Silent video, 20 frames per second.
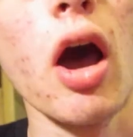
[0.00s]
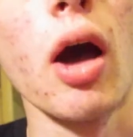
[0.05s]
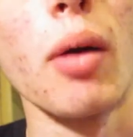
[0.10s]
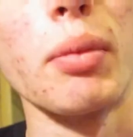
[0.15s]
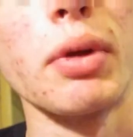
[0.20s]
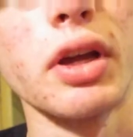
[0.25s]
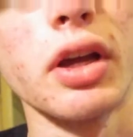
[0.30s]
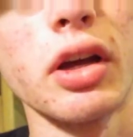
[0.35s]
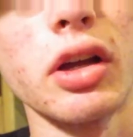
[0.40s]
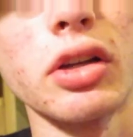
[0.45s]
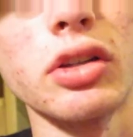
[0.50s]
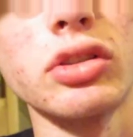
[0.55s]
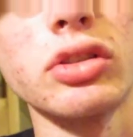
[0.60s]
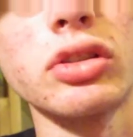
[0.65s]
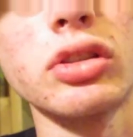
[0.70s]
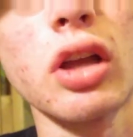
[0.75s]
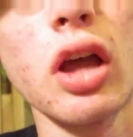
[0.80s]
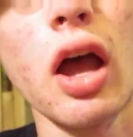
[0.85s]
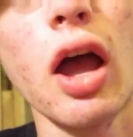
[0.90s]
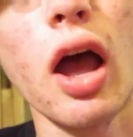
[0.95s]

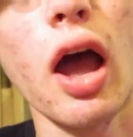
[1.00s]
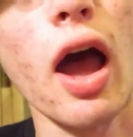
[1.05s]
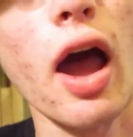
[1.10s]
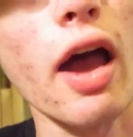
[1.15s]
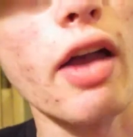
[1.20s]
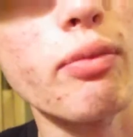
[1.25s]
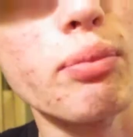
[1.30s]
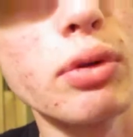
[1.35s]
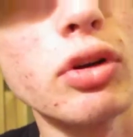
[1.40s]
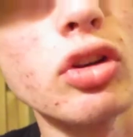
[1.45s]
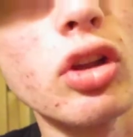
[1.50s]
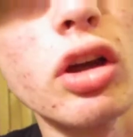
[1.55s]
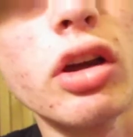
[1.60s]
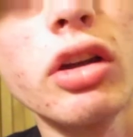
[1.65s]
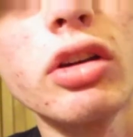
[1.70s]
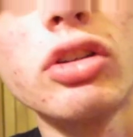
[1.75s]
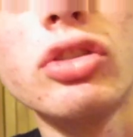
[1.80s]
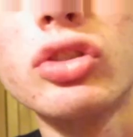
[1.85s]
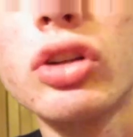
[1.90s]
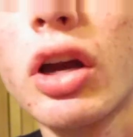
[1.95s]
because I've been
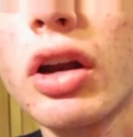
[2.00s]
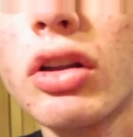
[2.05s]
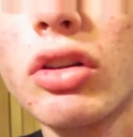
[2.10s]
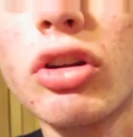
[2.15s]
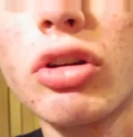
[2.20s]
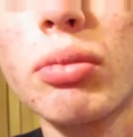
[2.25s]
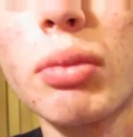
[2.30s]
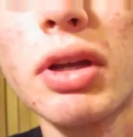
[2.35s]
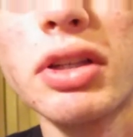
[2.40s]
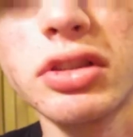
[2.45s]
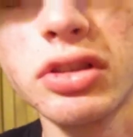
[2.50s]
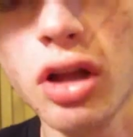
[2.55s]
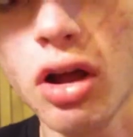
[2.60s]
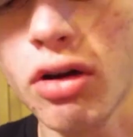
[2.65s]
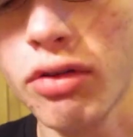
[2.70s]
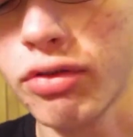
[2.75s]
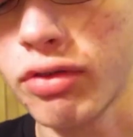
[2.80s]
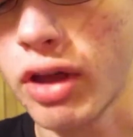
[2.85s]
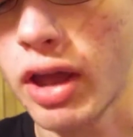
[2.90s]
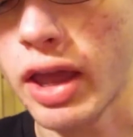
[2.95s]
looking to try to learn
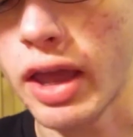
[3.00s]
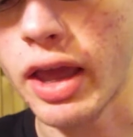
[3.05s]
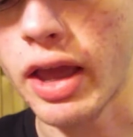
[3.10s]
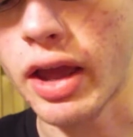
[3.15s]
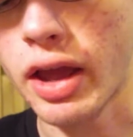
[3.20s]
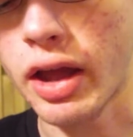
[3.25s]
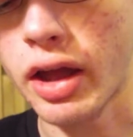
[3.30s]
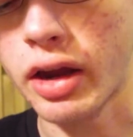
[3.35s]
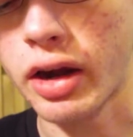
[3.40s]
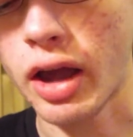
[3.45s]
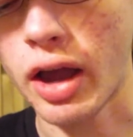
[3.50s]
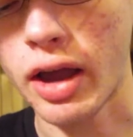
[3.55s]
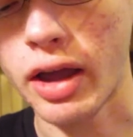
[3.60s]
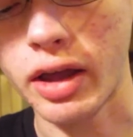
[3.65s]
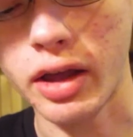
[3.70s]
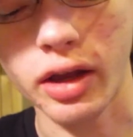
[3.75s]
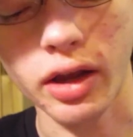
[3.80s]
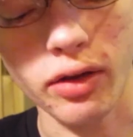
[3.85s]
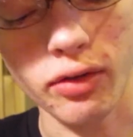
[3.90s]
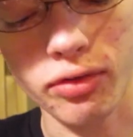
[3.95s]
myself, and
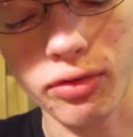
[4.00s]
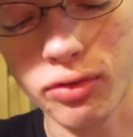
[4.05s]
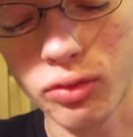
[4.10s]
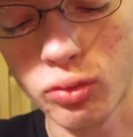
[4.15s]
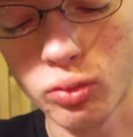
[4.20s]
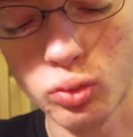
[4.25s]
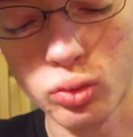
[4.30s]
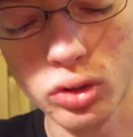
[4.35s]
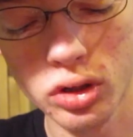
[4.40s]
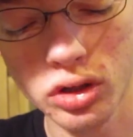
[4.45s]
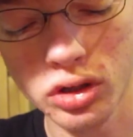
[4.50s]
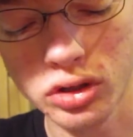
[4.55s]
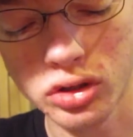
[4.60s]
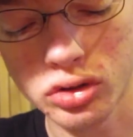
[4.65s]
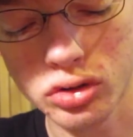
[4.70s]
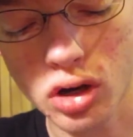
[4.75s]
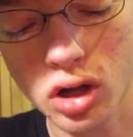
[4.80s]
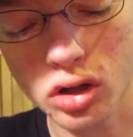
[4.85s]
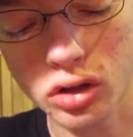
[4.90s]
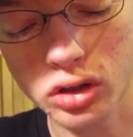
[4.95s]
I've really
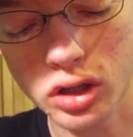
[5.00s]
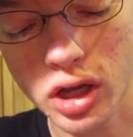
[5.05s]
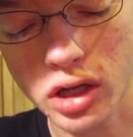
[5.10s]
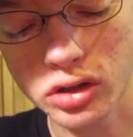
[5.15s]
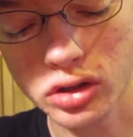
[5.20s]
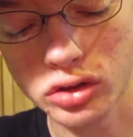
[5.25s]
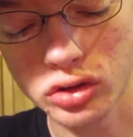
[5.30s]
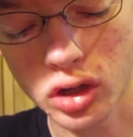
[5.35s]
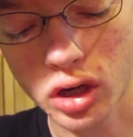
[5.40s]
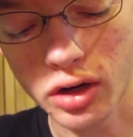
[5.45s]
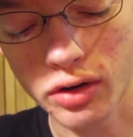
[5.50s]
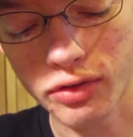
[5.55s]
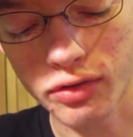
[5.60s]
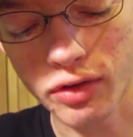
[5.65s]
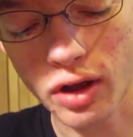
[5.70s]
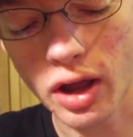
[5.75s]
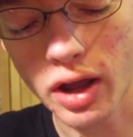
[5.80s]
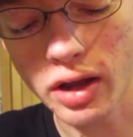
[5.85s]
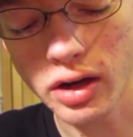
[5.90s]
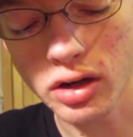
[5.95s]
struggled actually trying to
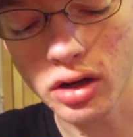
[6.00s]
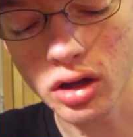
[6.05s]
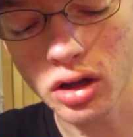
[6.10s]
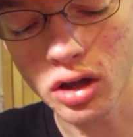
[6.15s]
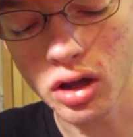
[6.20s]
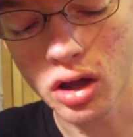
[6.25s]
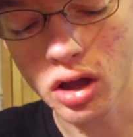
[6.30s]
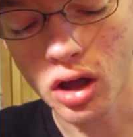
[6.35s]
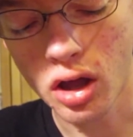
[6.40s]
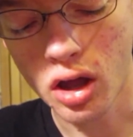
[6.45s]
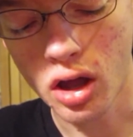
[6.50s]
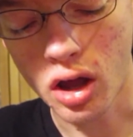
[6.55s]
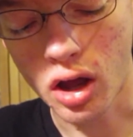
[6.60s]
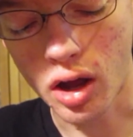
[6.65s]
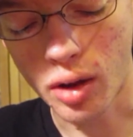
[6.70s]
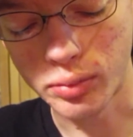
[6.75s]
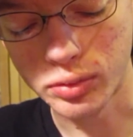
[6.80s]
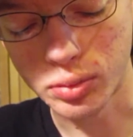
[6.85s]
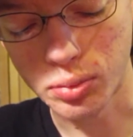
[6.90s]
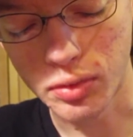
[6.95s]
find
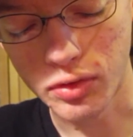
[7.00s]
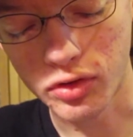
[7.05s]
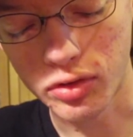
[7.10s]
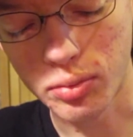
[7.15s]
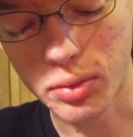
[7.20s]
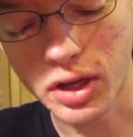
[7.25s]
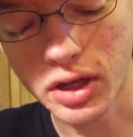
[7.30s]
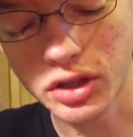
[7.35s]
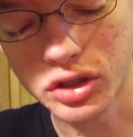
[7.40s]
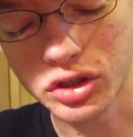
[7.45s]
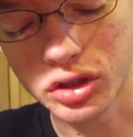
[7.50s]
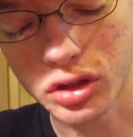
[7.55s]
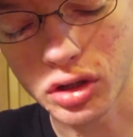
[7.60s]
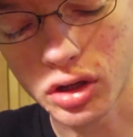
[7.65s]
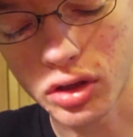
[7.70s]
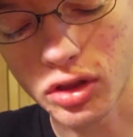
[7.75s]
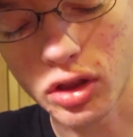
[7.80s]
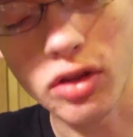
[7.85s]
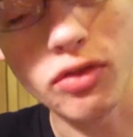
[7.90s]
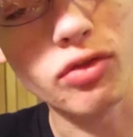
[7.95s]
some information.
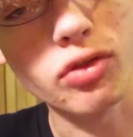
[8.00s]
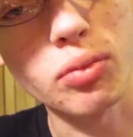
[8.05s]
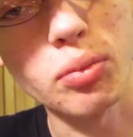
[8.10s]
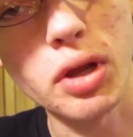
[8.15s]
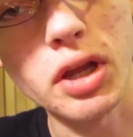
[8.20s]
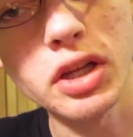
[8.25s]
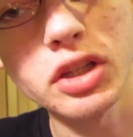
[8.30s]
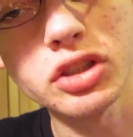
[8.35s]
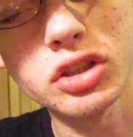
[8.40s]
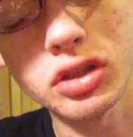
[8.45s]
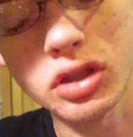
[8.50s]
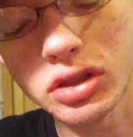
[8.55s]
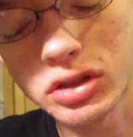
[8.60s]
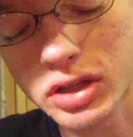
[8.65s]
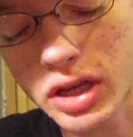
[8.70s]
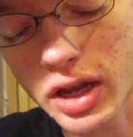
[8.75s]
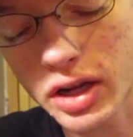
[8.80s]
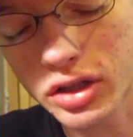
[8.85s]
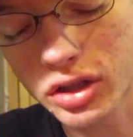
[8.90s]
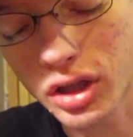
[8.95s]
And the information
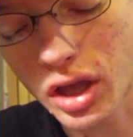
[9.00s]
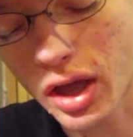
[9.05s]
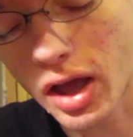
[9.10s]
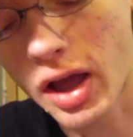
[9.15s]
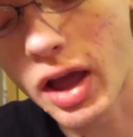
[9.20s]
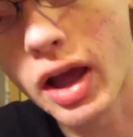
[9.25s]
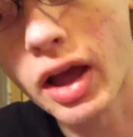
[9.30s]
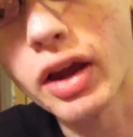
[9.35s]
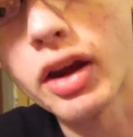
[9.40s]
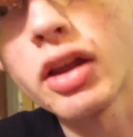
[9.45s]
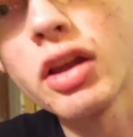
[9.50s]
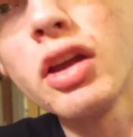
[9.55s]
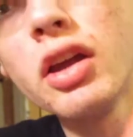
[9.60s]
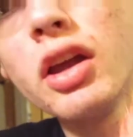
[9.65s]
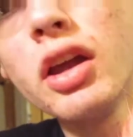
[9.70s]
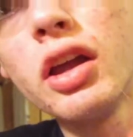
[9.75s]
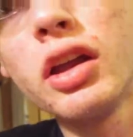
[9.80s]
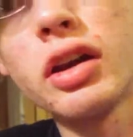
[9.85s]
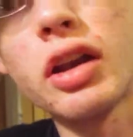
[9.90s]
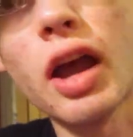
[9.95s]
is actually on
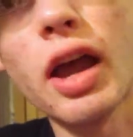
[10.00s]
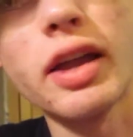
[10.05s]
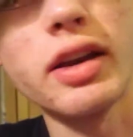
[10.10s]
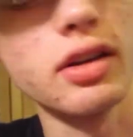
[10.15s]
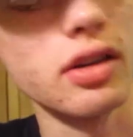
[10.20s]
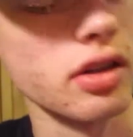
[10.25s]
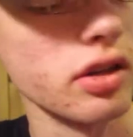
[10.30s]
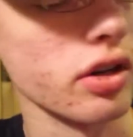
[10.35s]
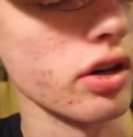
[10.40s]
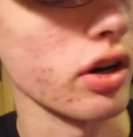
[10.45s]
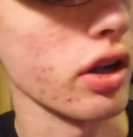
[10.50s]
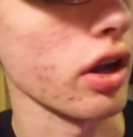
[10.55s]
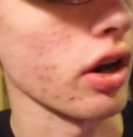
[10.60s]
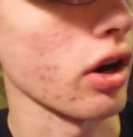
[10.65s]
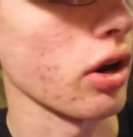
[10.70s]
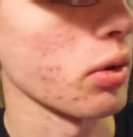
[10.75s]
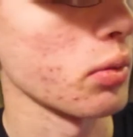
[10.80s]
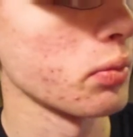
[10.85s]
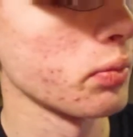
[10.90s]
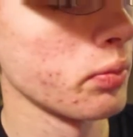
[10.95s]
dyeing deer
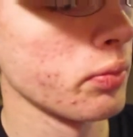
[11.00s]
hair.